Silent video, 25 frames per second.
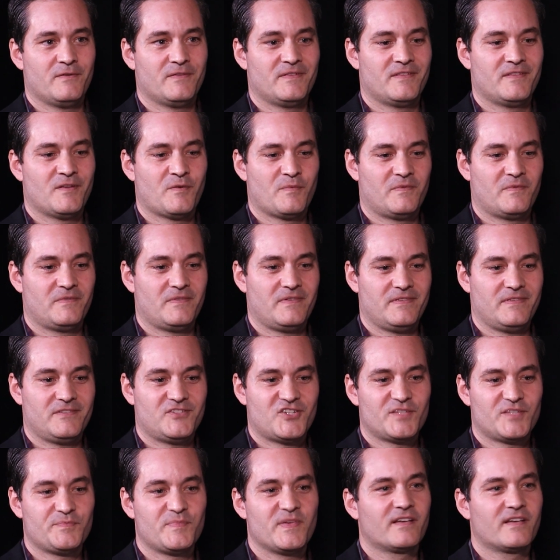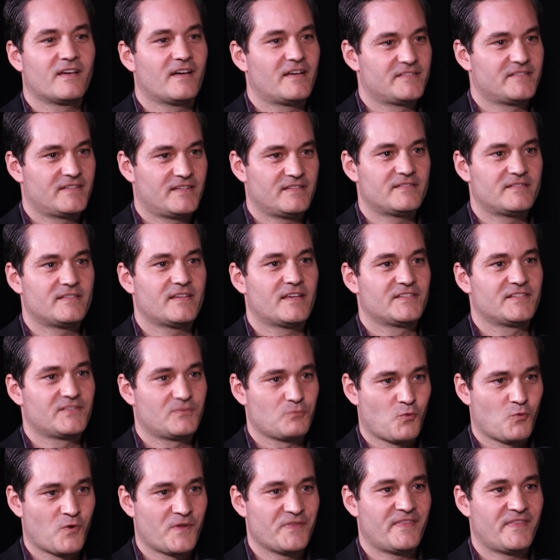them. Just because it says
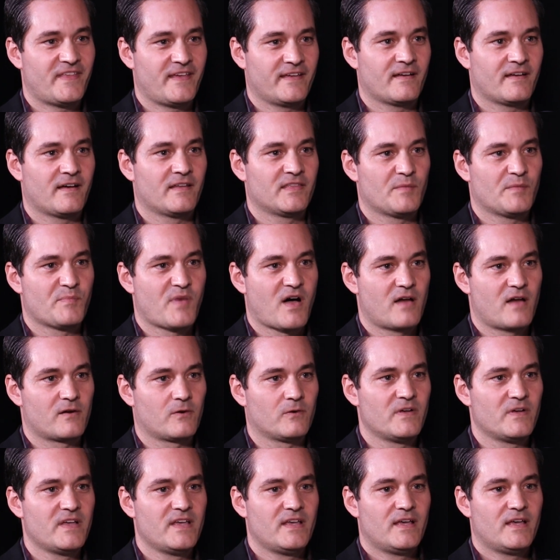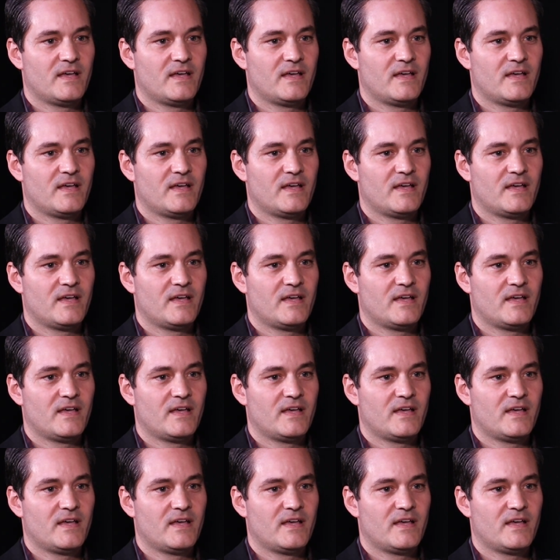one thing on the bottle,